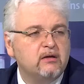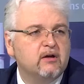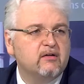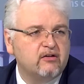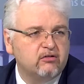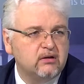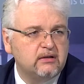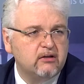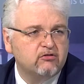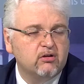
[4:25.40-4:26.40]
immigration
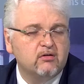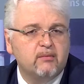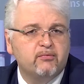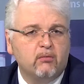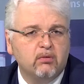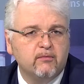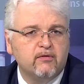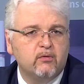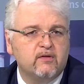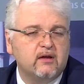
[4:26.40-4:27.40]
detention, there are
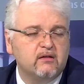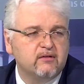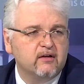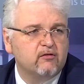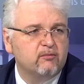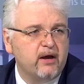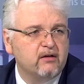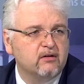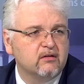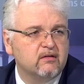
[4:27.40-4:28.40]
problems with the influx of
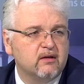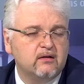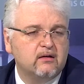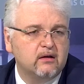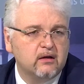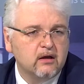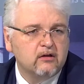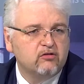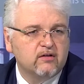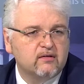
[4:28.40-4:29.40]
migrants and uh,
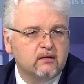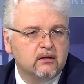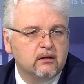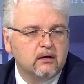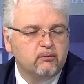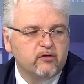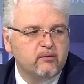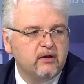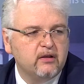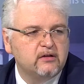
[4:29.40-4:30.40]
just uh,
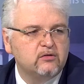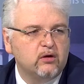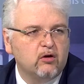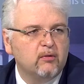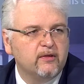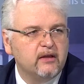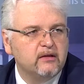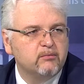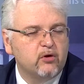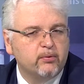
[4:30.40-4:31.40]
impossibility to accommodate
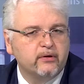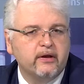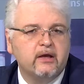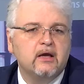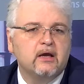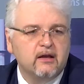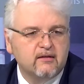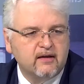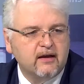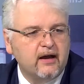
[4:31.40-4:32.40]
them properly. In
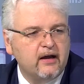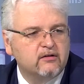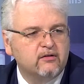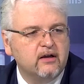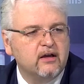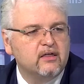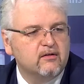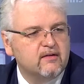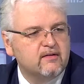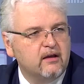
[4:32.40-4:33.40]
psychiatry,
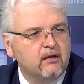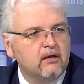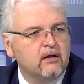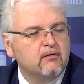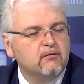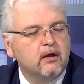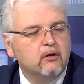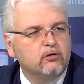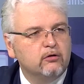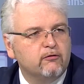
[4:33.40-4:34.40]
there are still a
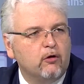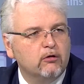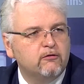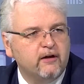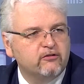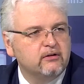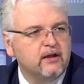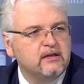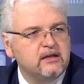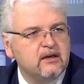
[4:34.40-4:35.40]
lot of old-fashioned
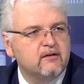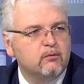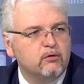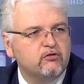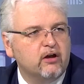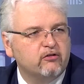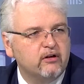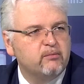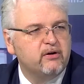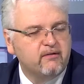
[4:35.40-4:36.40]
ideas which
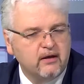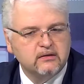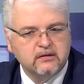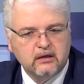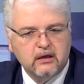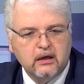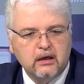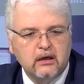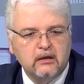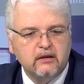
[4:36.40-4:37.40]
actually prevent uh,
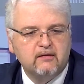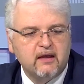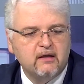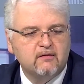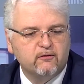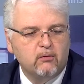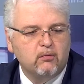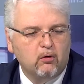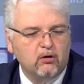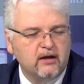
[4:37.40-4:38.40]
uh, the states
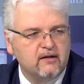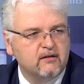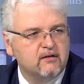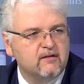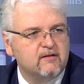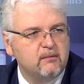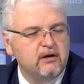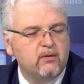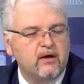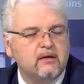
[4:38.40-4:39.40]
from organizing the system
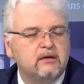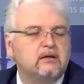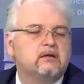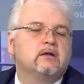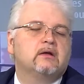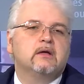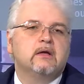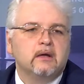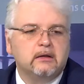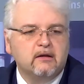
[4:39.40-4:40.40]
in a way that it uh,
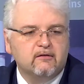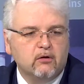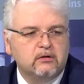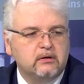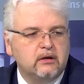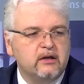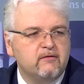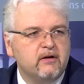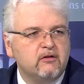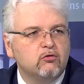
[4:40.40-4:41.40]
does not
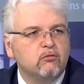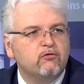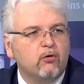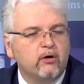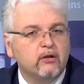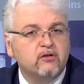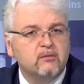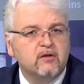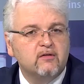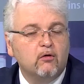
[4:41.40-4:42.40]
leave any room for ill
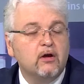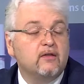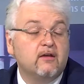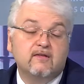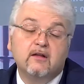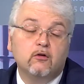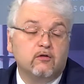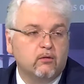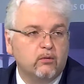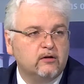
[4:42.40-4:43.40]
treatment. So there's still
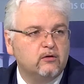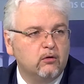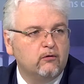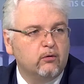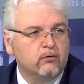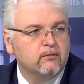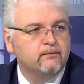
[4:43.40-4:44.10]
lots of work to do, of course.